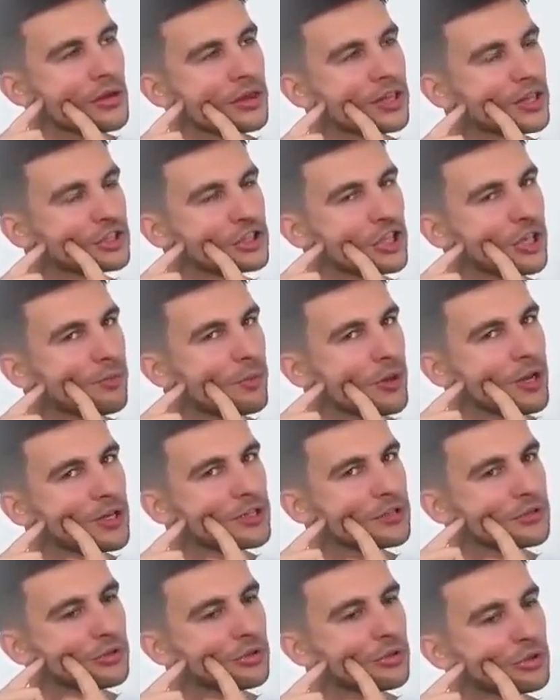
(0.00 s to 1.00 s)
Find a
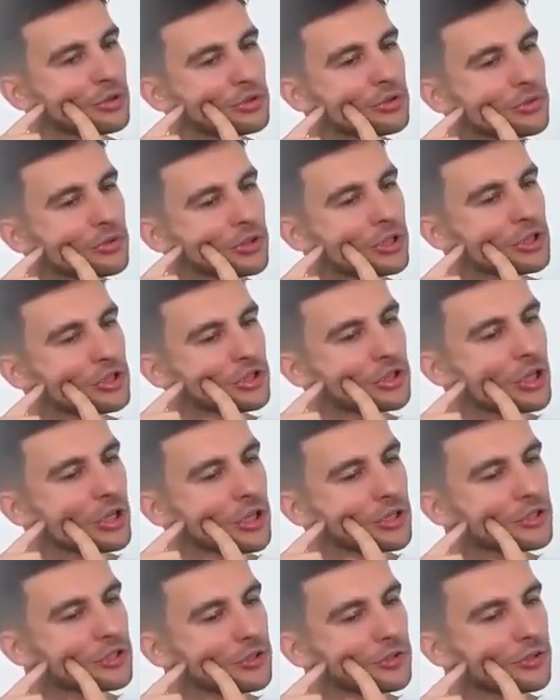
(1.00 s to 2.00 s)
painful spot and
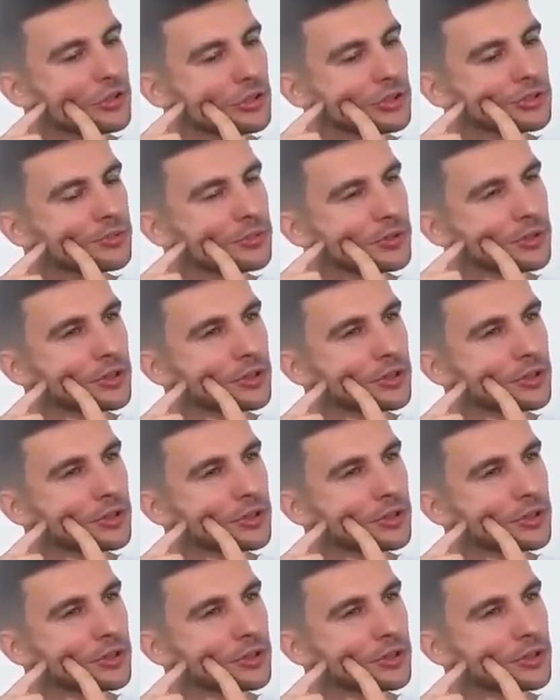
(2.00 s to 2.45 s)
start kneading it.